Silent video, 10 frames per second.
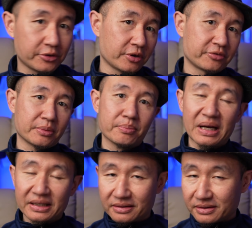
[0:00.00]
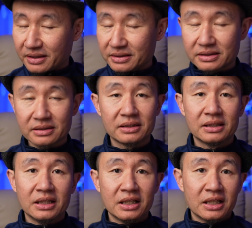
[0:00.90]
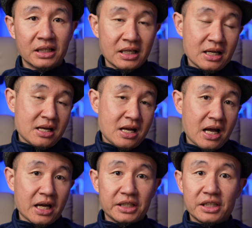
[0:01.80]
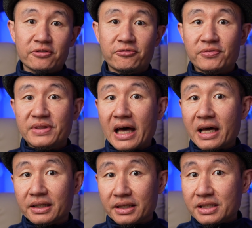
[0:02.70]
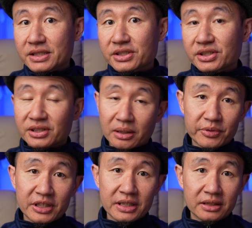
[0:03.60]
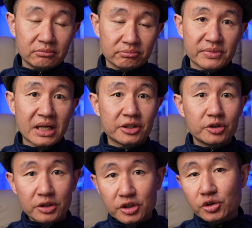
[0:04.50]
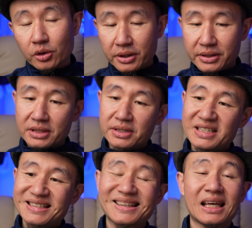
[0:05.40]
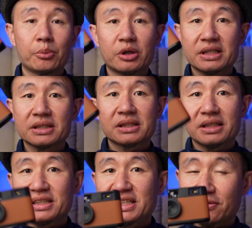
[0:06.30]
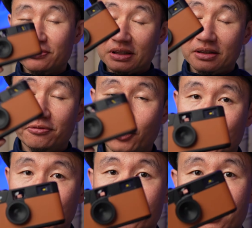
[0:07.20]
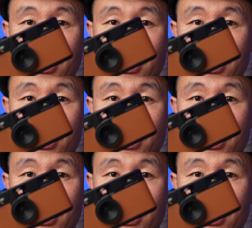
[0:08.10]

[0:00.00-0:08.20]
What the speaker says: or from back in the days. And if that is something that you enjoy, then this camera is definitely for you.